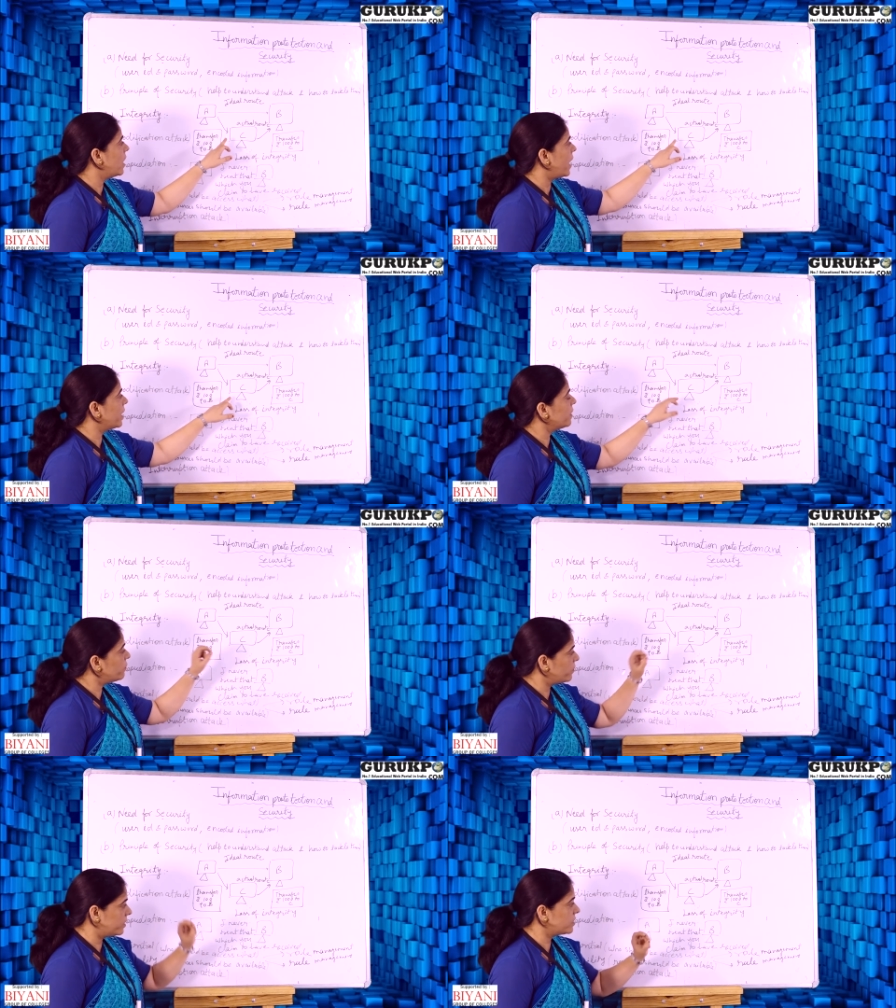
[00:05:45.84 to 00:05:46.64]
And
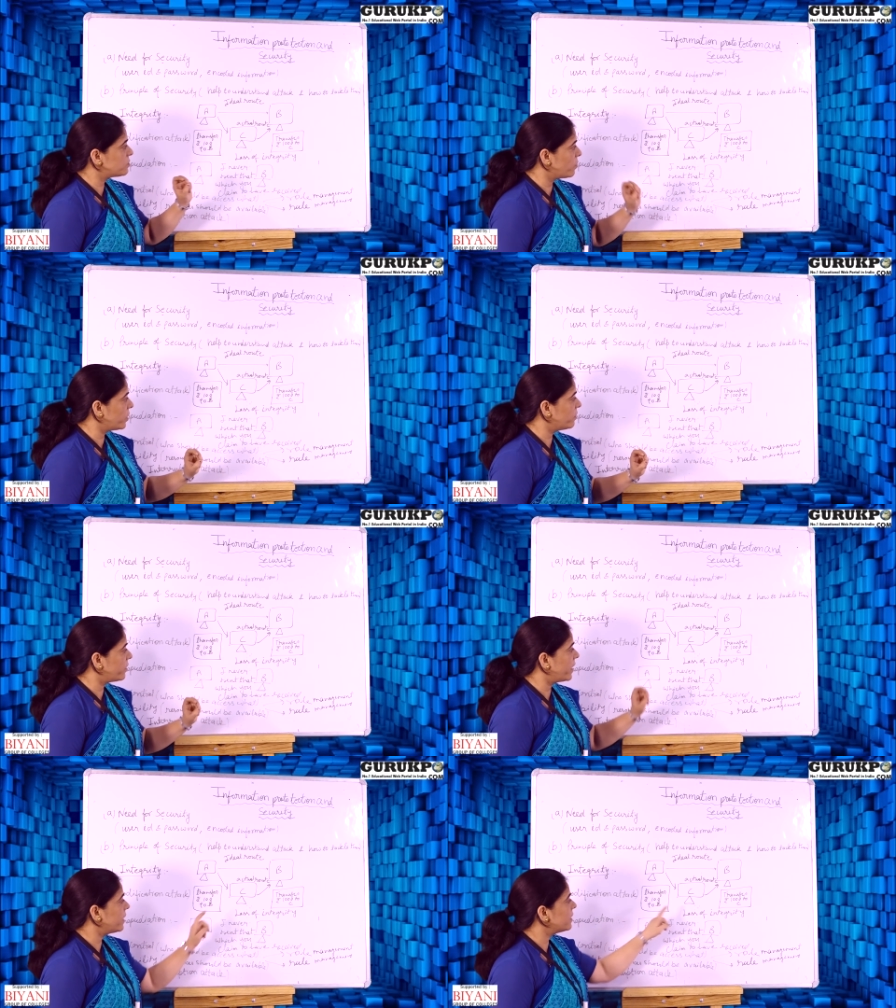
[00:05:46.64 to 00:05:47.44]
if it is
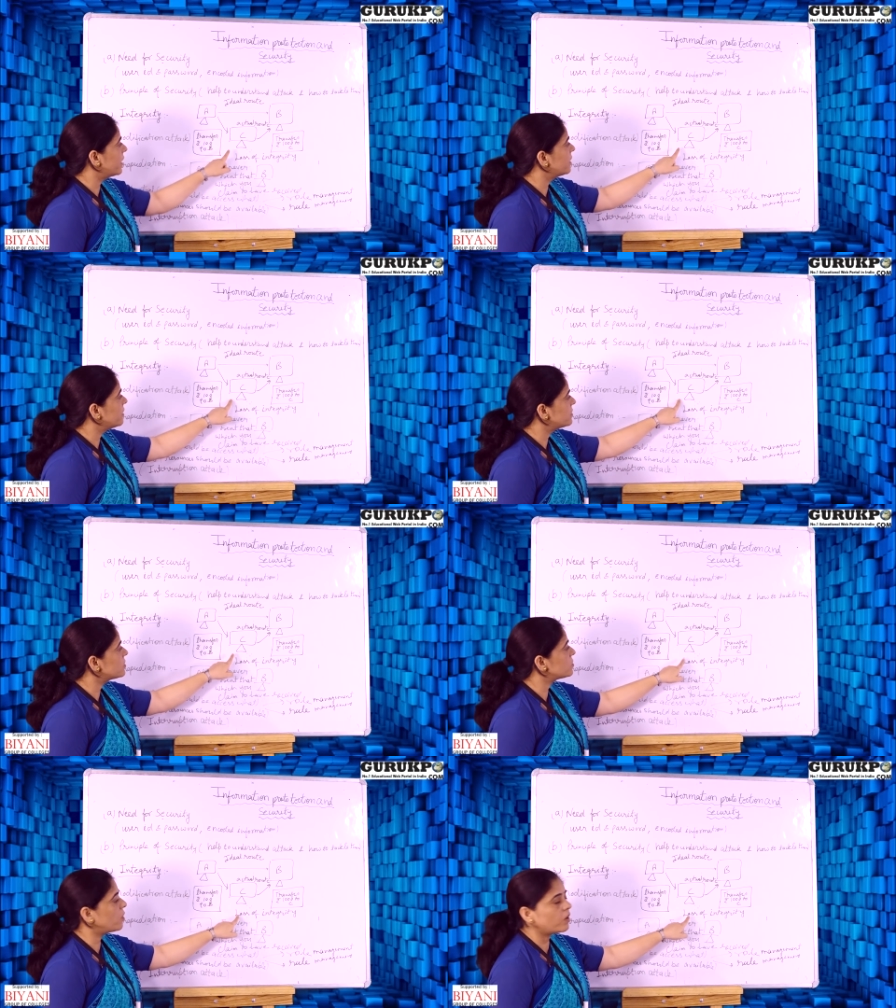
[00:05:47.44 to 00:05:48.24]
modified, then this
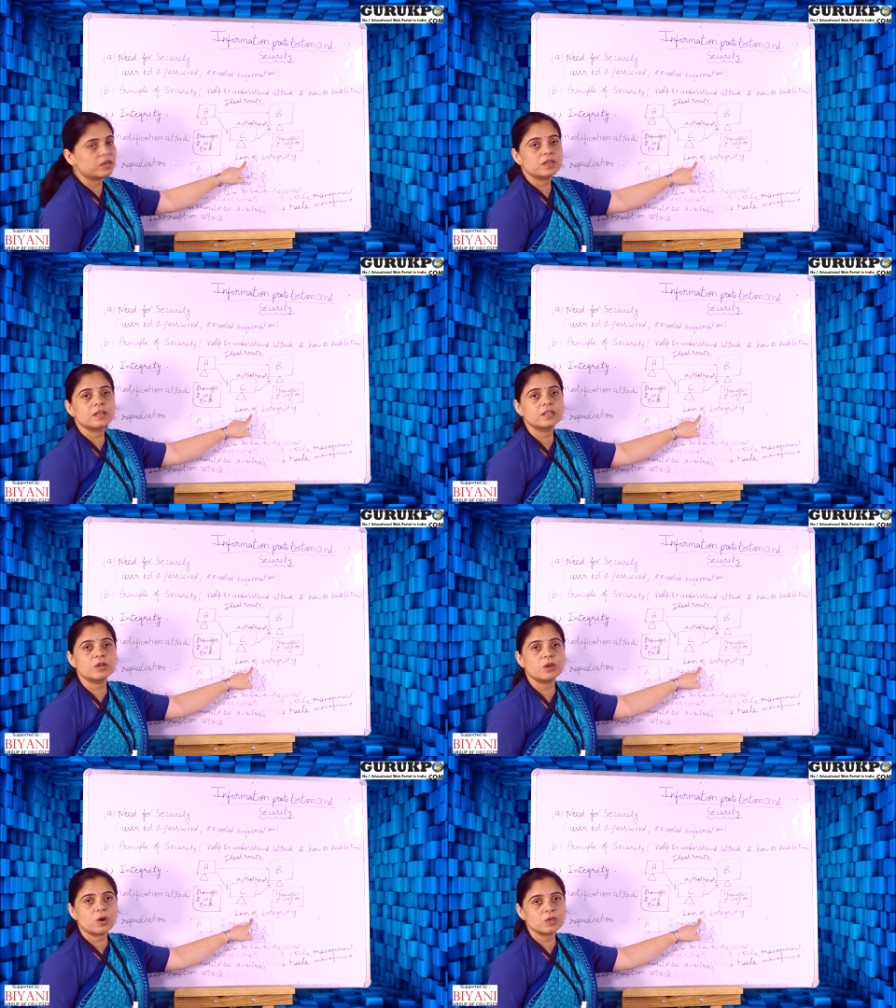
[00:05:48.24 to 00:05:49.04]
is called the
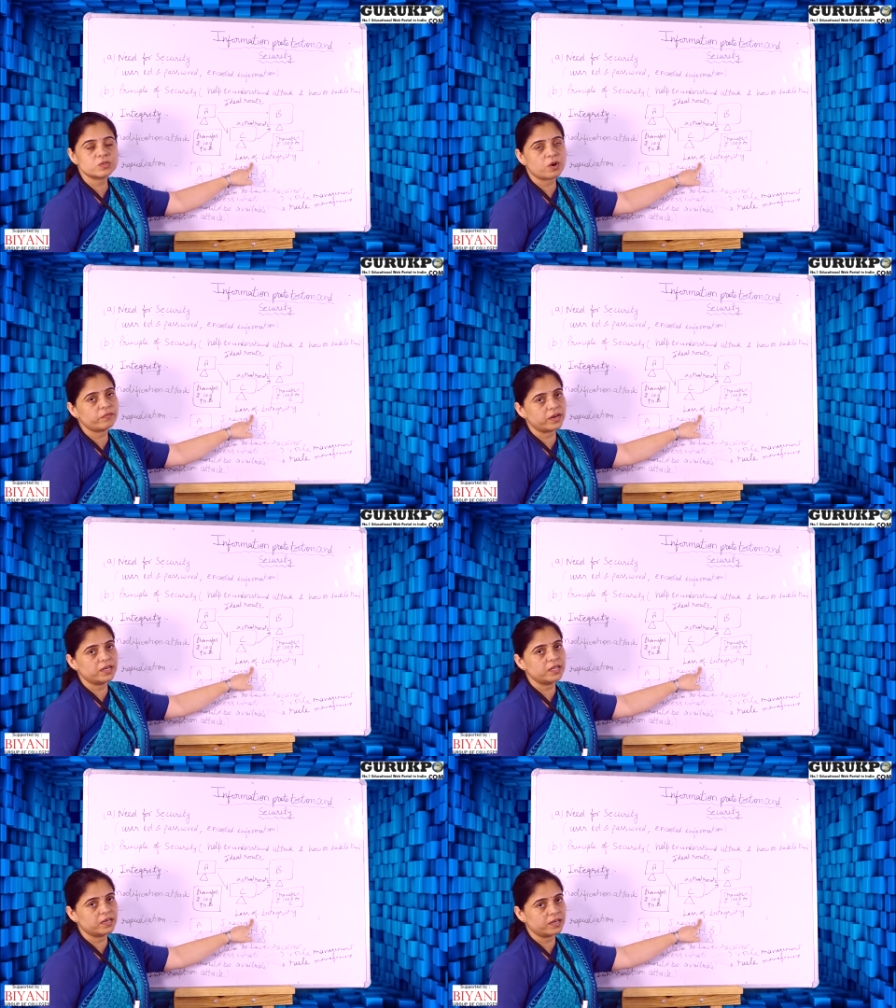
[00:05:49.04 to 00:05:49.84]
loss of
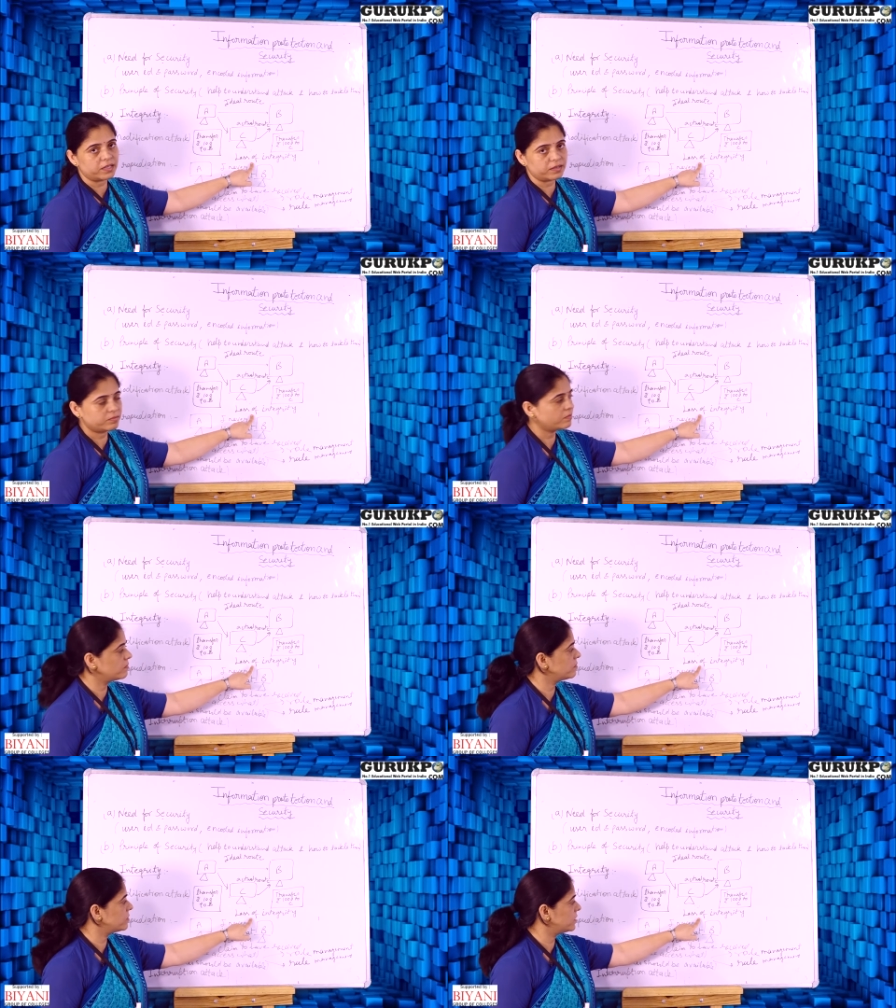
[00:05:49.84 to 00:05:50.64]
integrity.
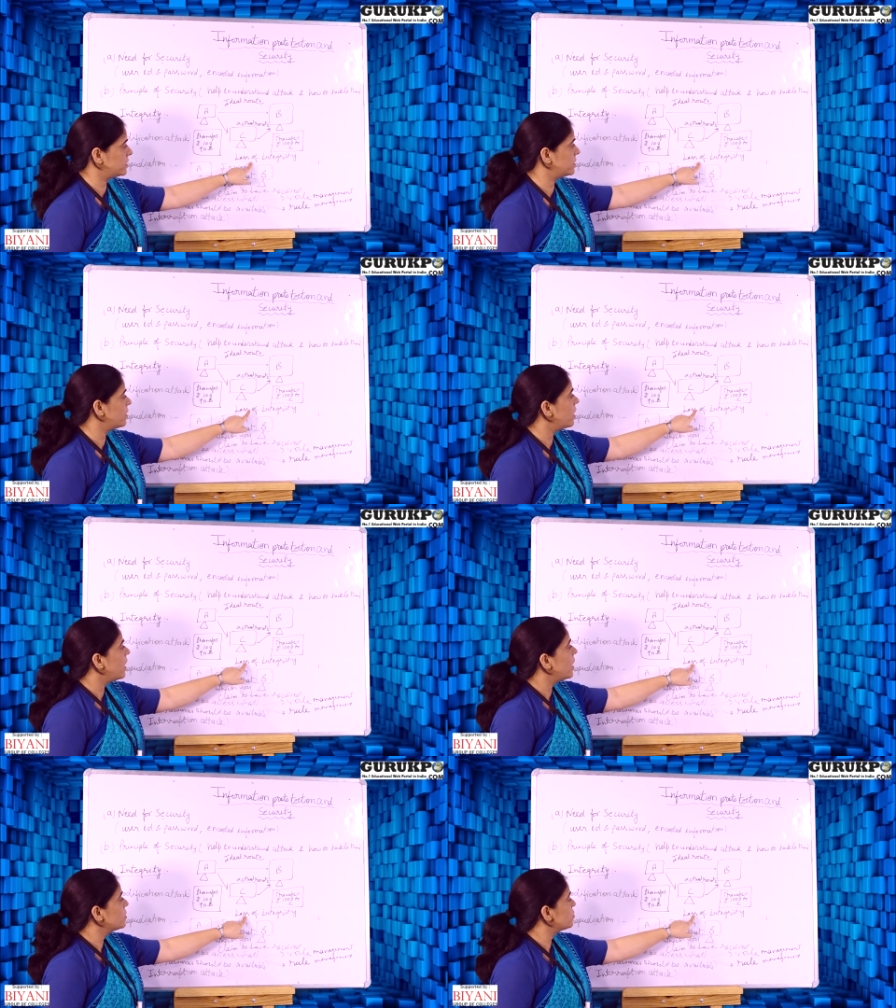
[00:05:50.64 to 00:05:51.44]

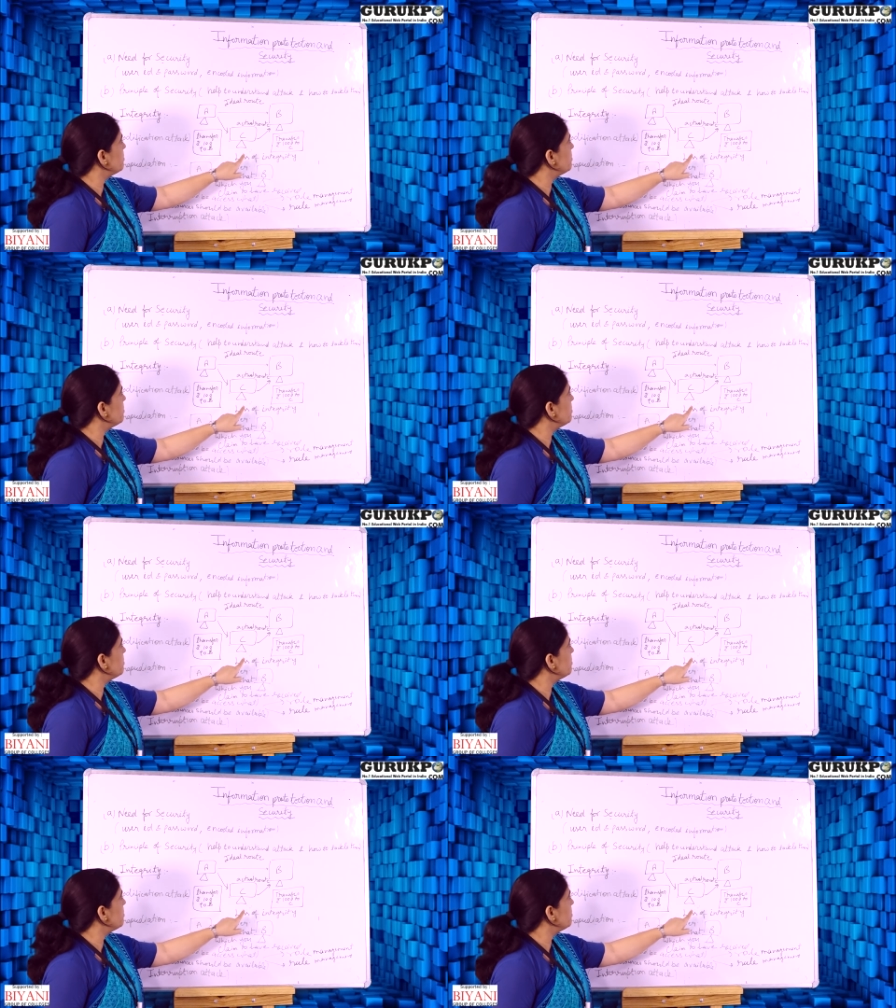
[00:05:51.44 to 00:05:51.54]
So